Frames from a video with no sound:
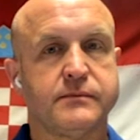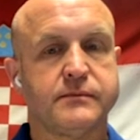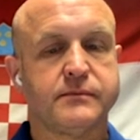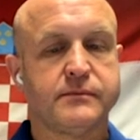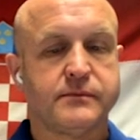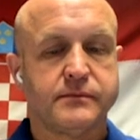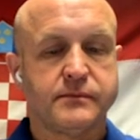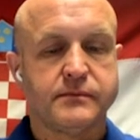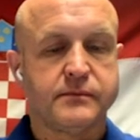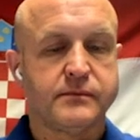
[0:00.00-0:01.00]

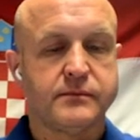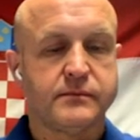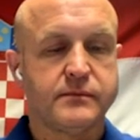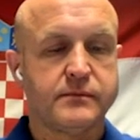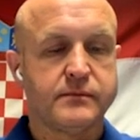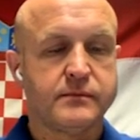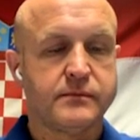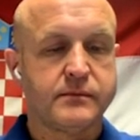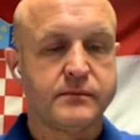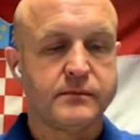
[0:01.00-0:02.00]

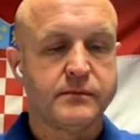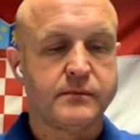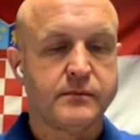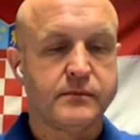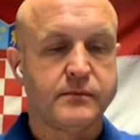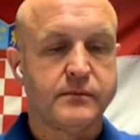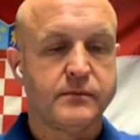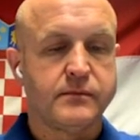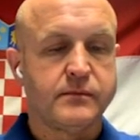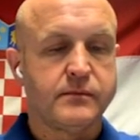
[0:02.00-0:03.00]

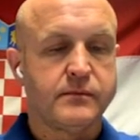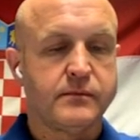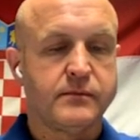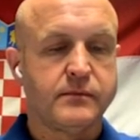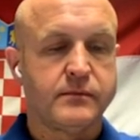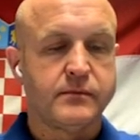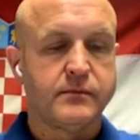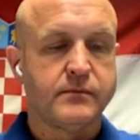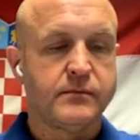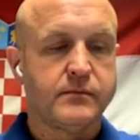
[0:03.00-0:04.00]

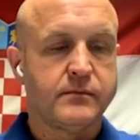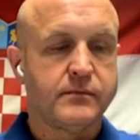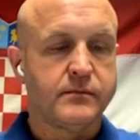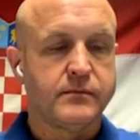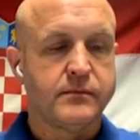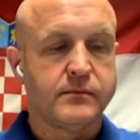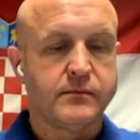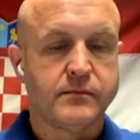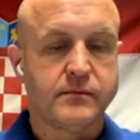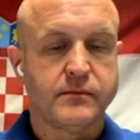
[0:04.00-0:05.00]

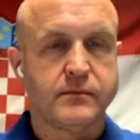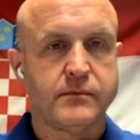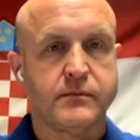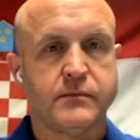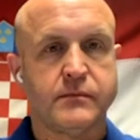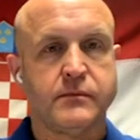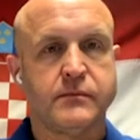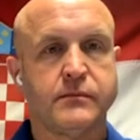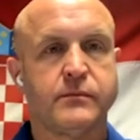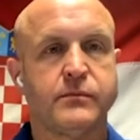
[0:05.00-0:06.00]

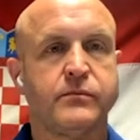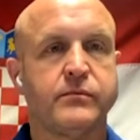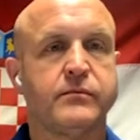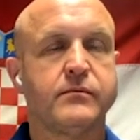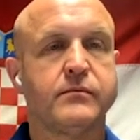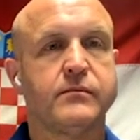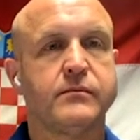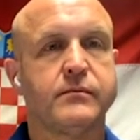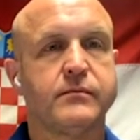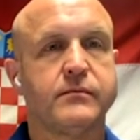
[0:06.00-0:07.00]

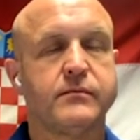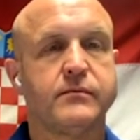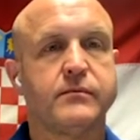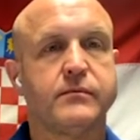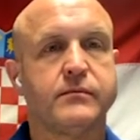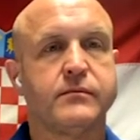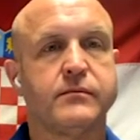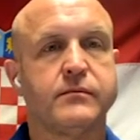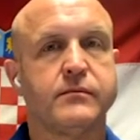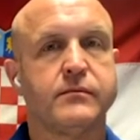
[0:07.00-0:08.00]
[no speech]